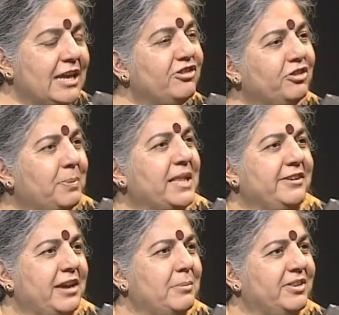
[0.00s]
And just by
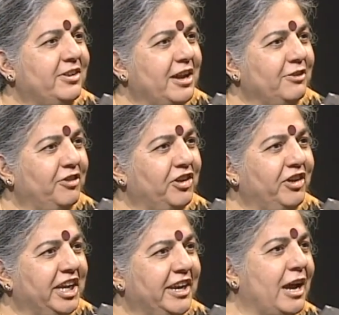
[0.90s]
the time I'd started
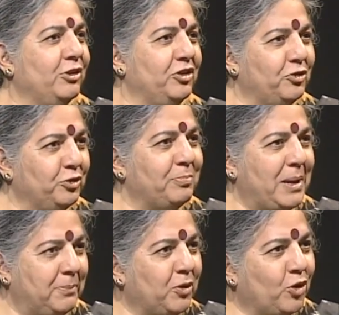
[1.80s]
figuring it out and wrote
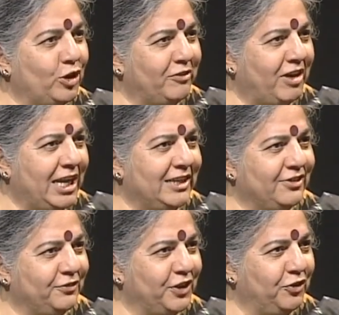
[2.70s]
my book called The
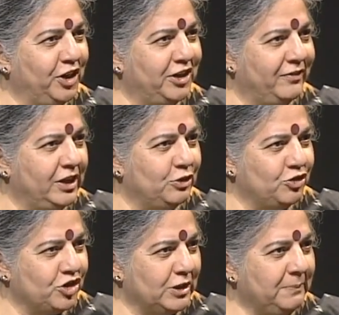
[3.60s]
Violence of the Green
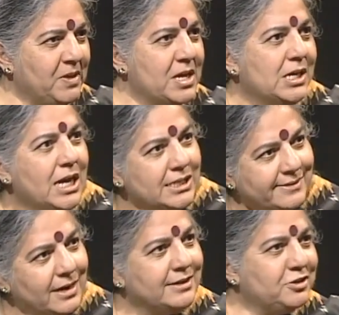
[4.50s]
Revolution
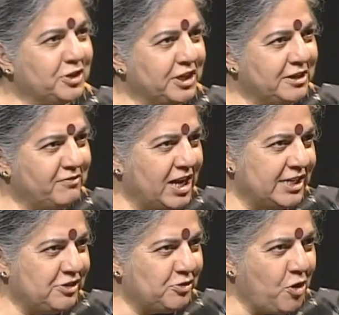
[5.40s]
and started to get
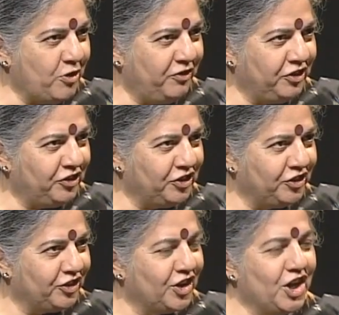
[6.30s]
invited to
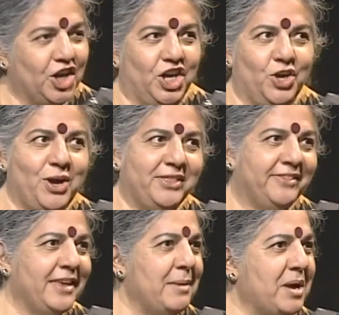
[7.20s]
conferences, you had the
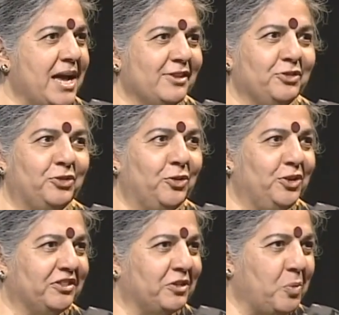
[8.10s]
same guys who
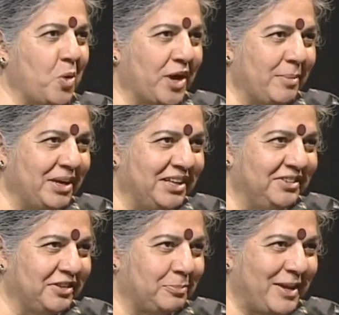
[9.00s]
sold us the war
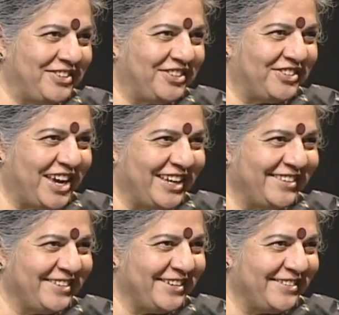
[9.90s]
chemicals as
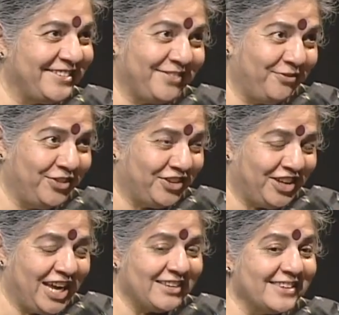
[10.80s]
pesticides and
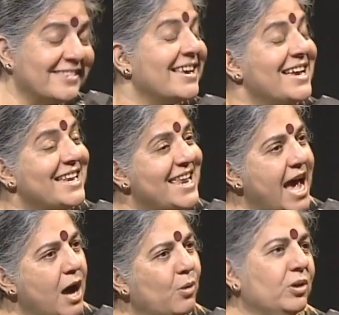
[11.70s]
fertilizers,
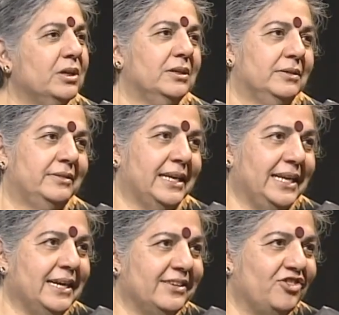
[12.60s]
now
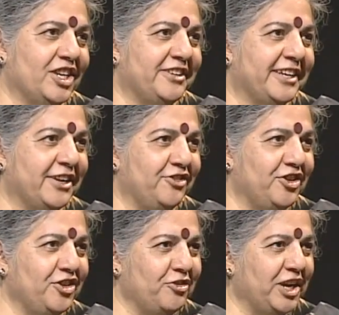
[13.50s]
selling us genetic
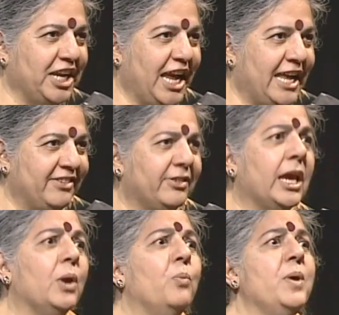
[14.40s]
engineering and
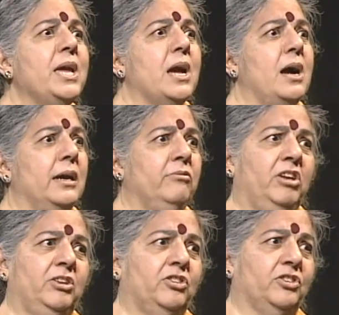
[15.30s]
saying we are
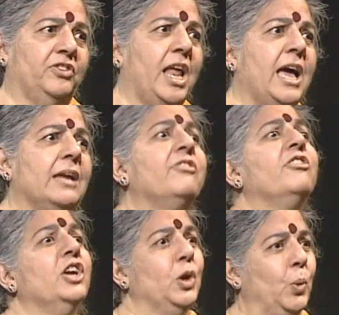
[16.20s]
inventors of
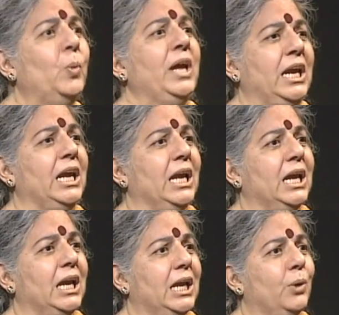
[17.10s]
life, we
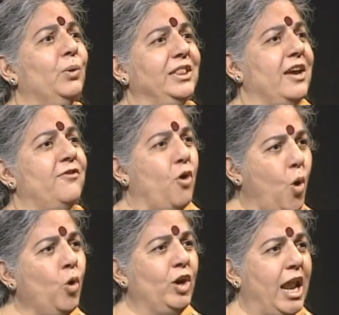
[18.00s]
will therefore own